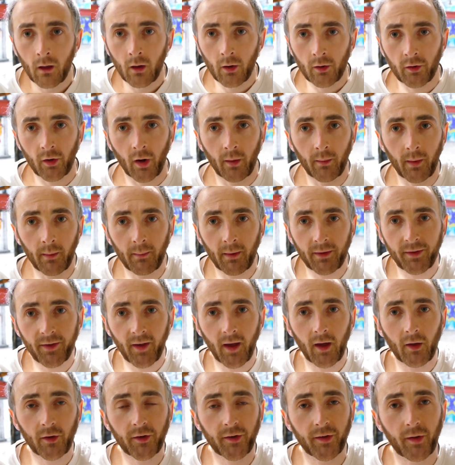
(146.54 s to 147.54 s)
So I'm in my
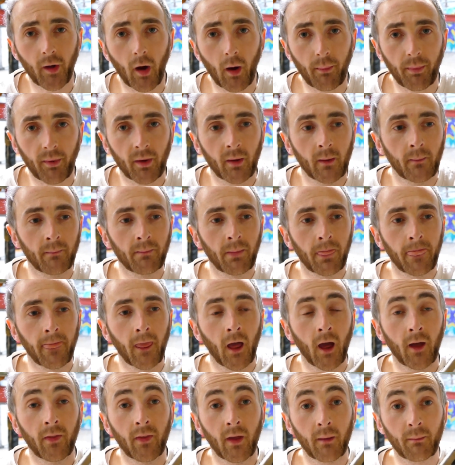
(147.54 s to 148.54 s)
tail stop,
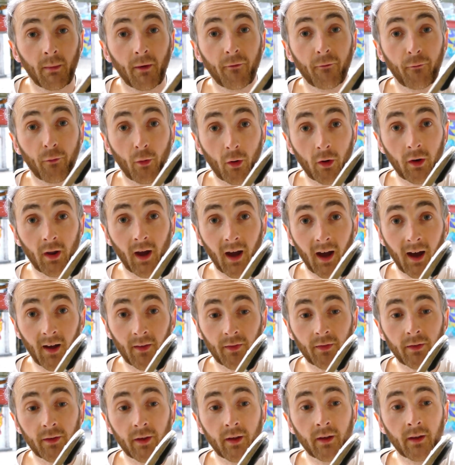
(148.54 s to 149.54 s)
and then my front
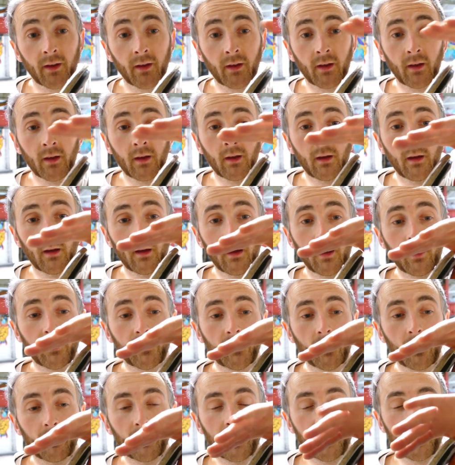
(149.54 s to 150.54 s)
hand is
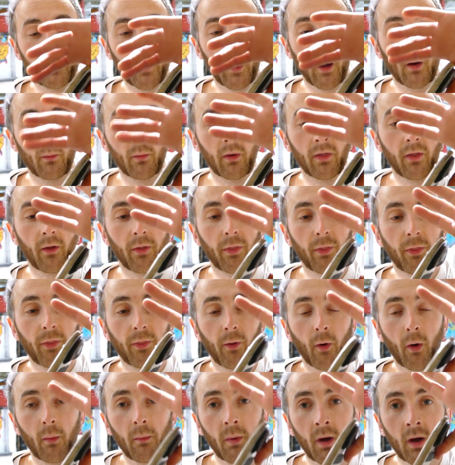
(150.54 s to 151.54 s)
coming down with the
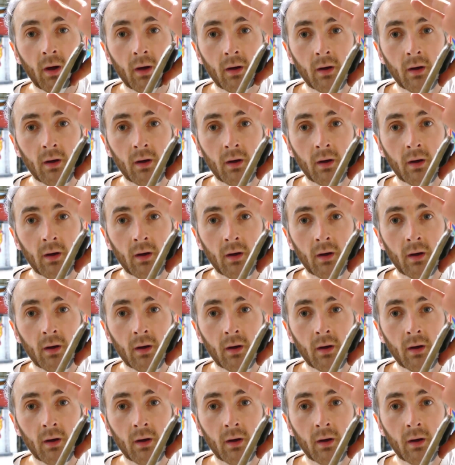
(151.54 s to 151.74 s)
thumb